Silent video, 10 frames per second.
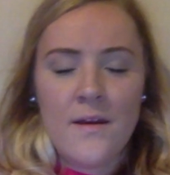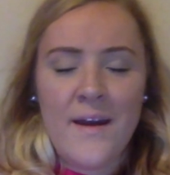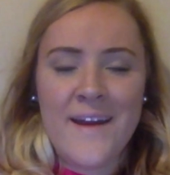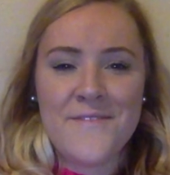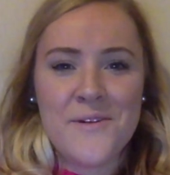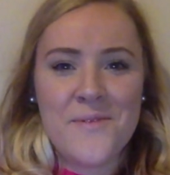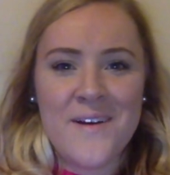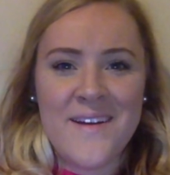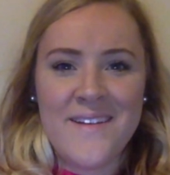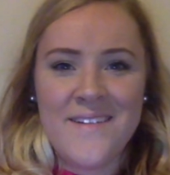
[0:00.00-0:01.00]
Hi
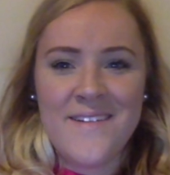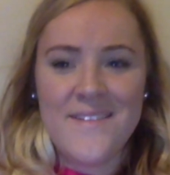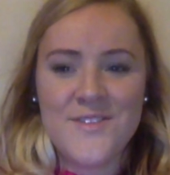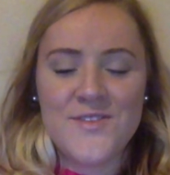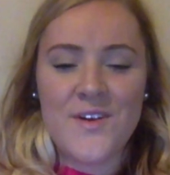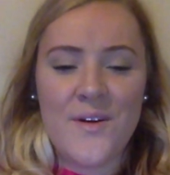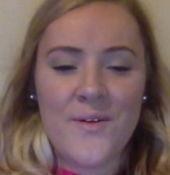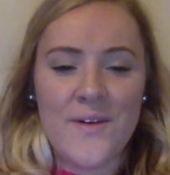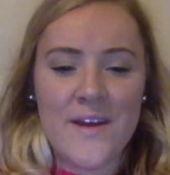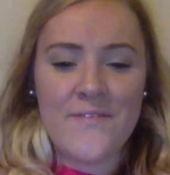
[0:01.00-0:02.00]
everyone.
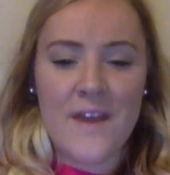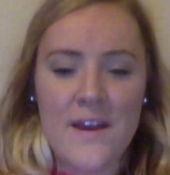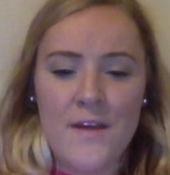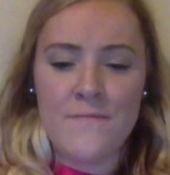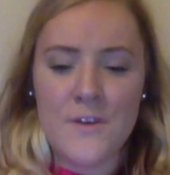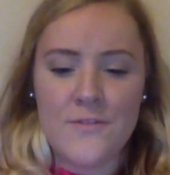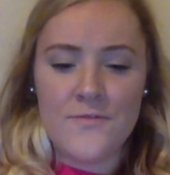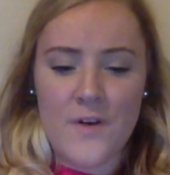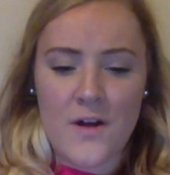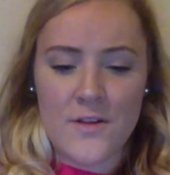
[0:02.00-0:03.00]
So if any of you
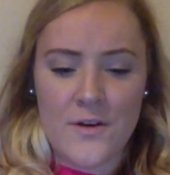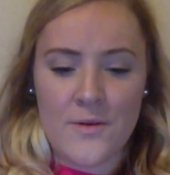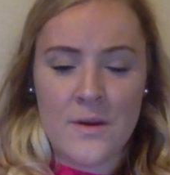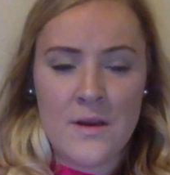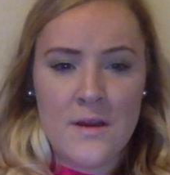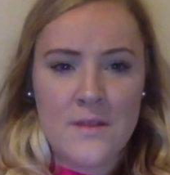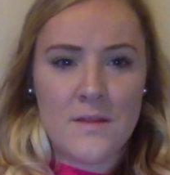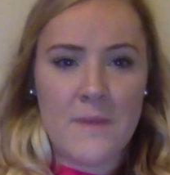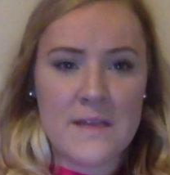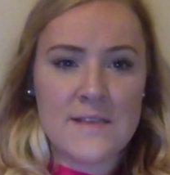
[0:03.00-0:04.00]
follow
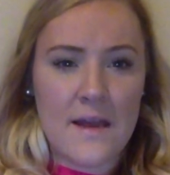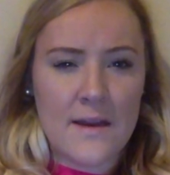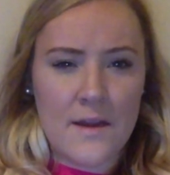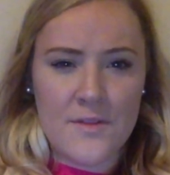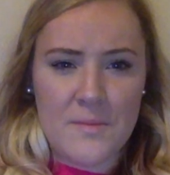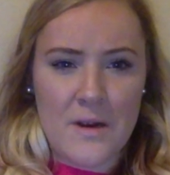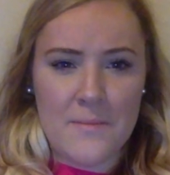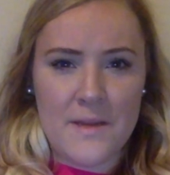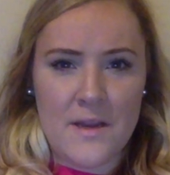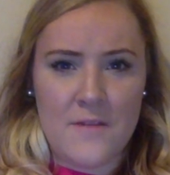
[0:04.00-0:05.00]
the Meigs County Health
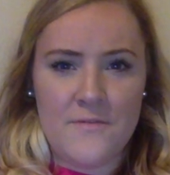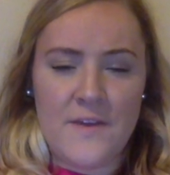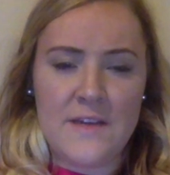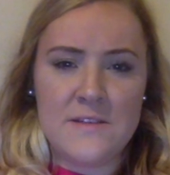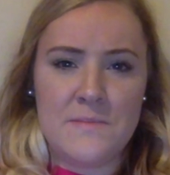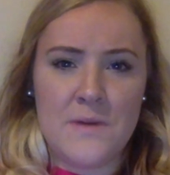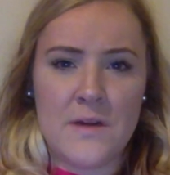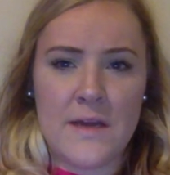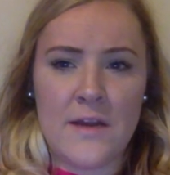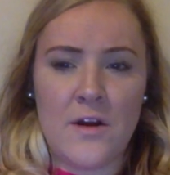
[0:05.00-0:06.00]
Department on
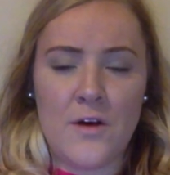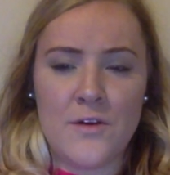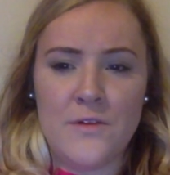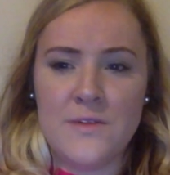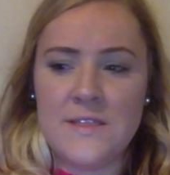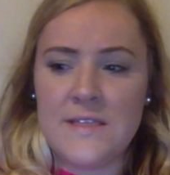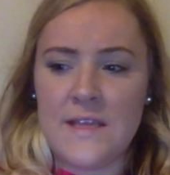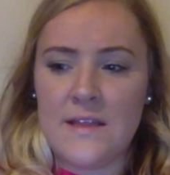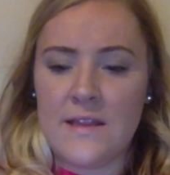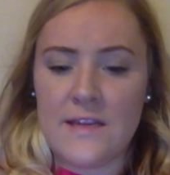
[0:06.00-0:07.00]
Facebook at all, you would see
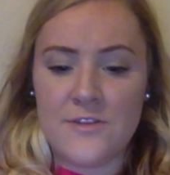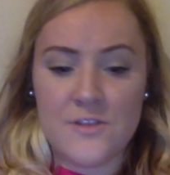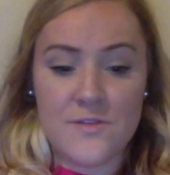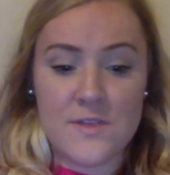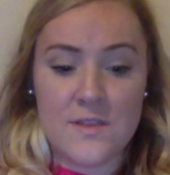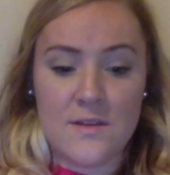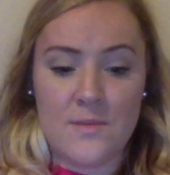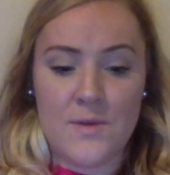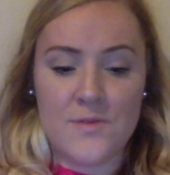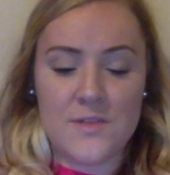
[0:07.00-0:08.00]
that they just recently
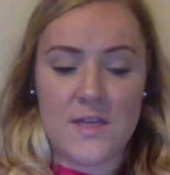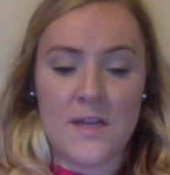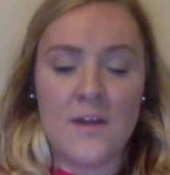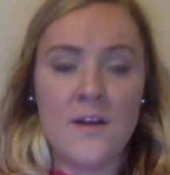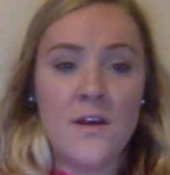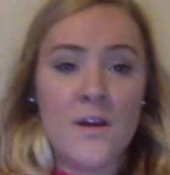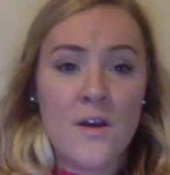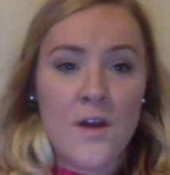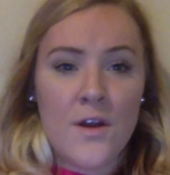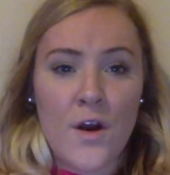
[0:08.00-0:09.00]
posted
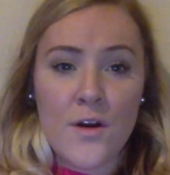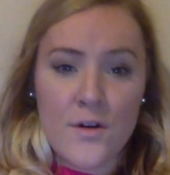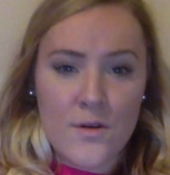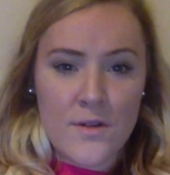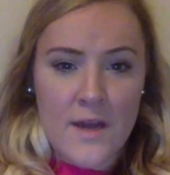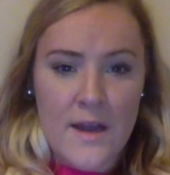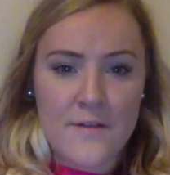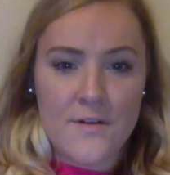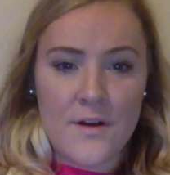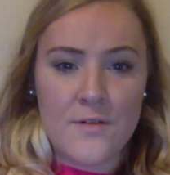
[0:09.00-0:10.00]
an article that I
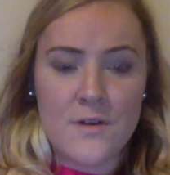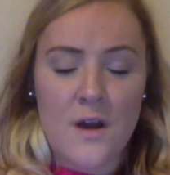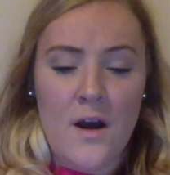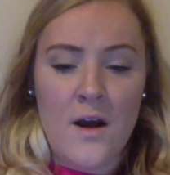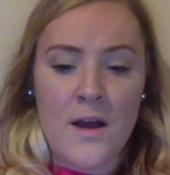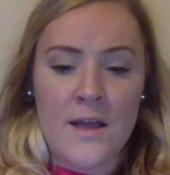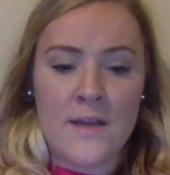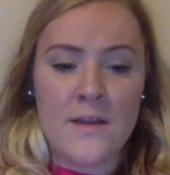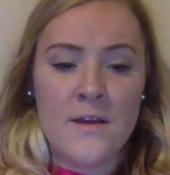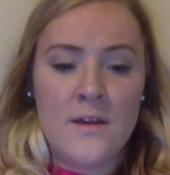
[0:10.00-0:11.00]
wrote
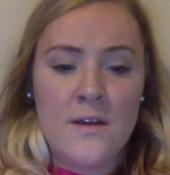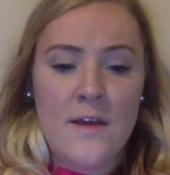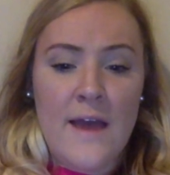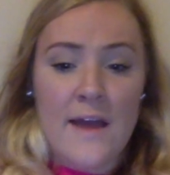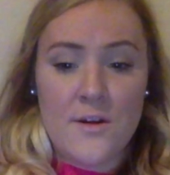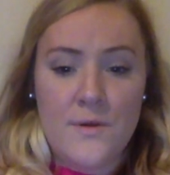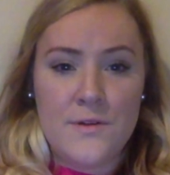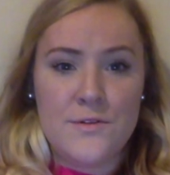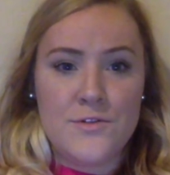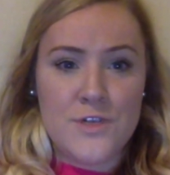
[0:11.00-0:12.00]
on adequate
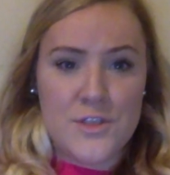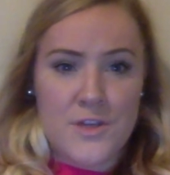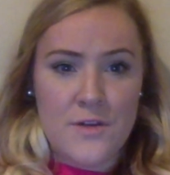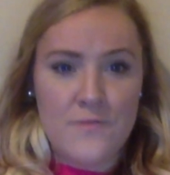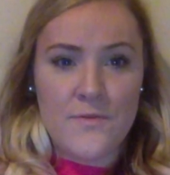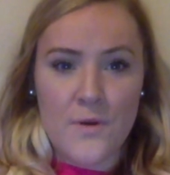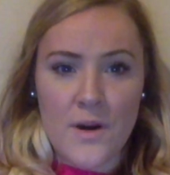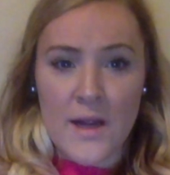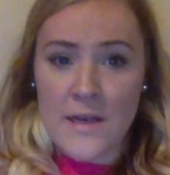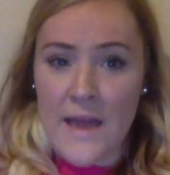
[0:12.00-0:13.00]
nutrition
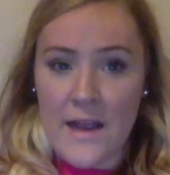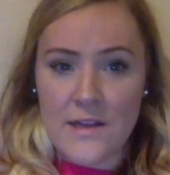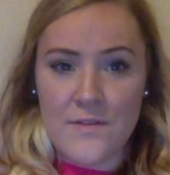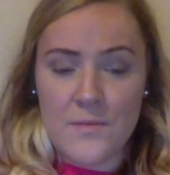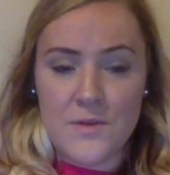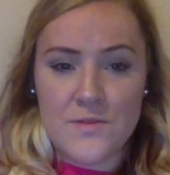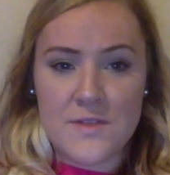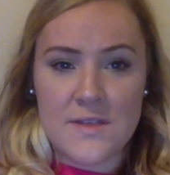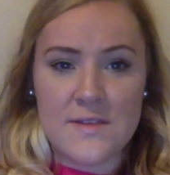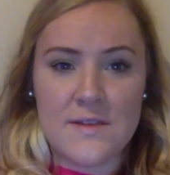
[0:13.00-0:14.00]
for an active immune
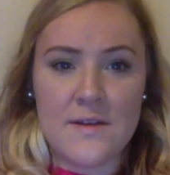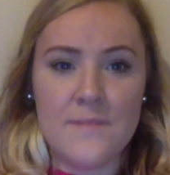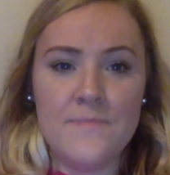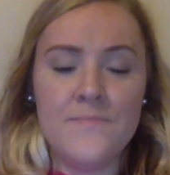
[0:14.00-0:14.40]
system.